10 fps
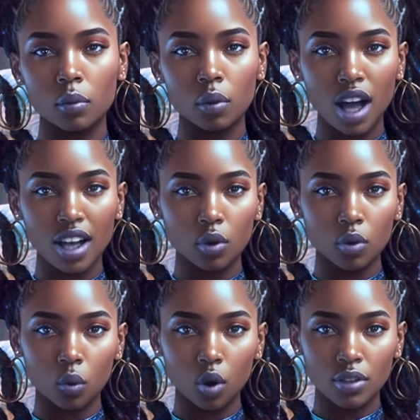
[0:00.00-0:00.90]
But I
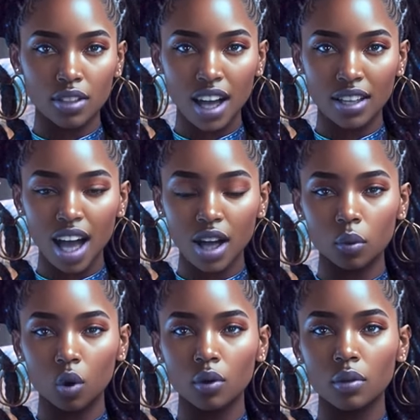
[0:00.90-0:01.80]
don't want that
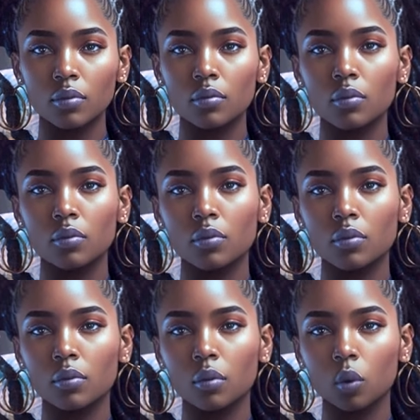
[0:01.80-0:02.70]
anymore.
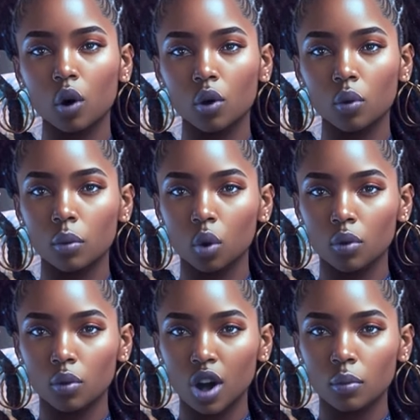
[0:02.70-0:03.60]
While we
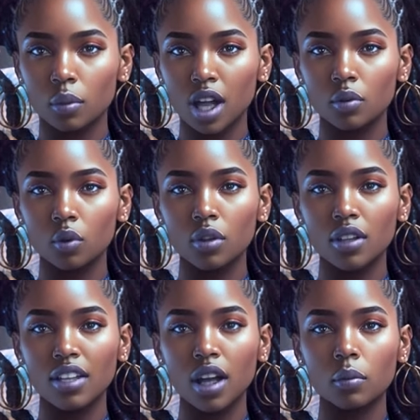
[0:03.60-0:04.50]
both compete for the
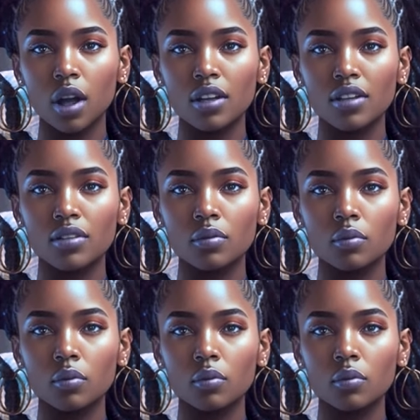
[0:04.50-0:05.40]
same man,
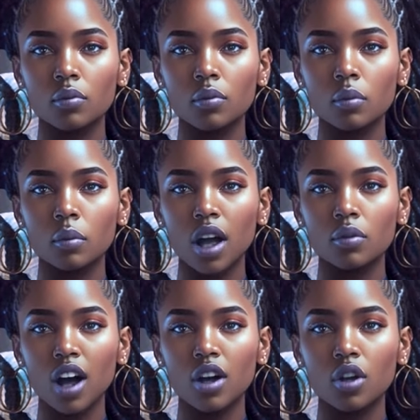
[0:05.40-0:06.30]
my
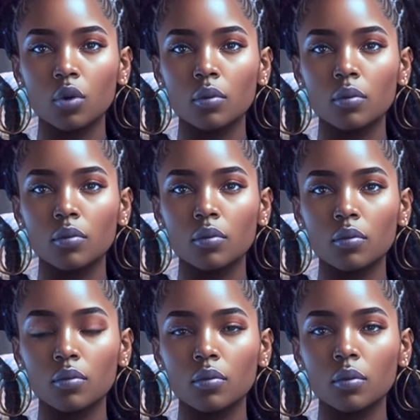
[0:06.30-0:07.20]
value,
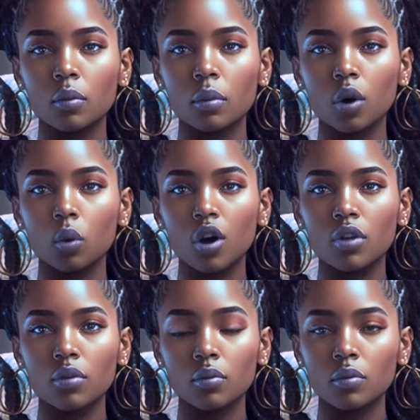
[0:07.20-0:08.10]
my
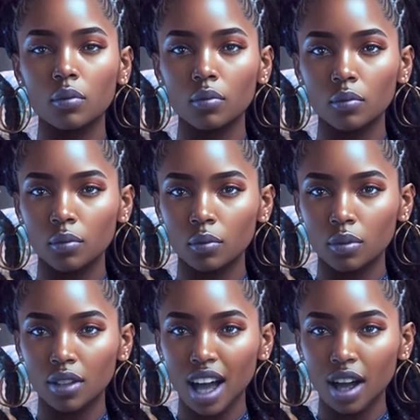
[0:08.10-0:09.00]
worth,
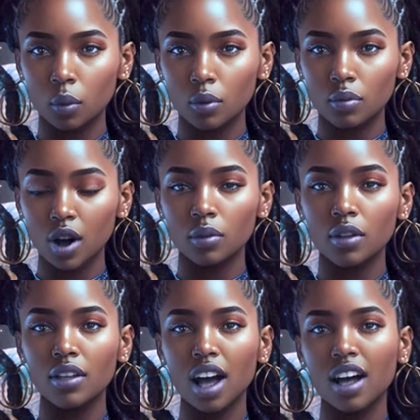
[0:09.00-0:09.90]
can be found
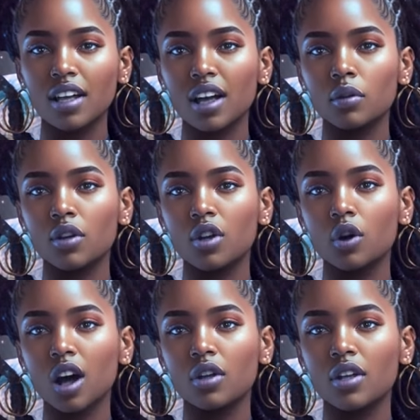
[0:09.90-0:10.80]
in any given
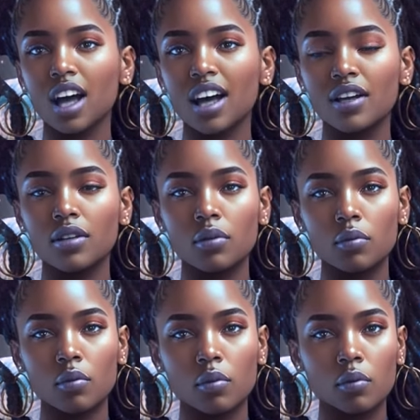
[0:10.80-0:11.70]
trash can.
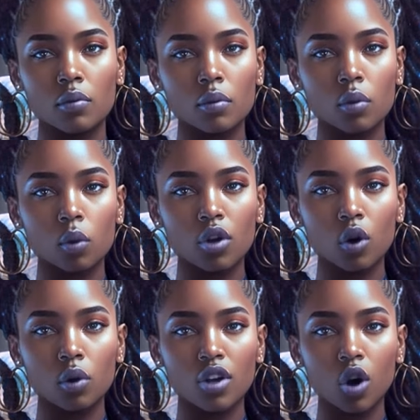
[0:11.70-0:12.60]
We
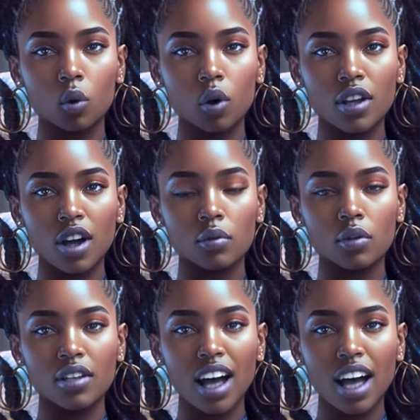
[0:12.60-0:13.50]
don't know what love
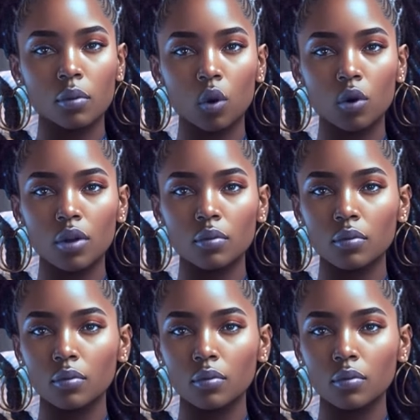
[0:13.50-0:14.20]
is anymore.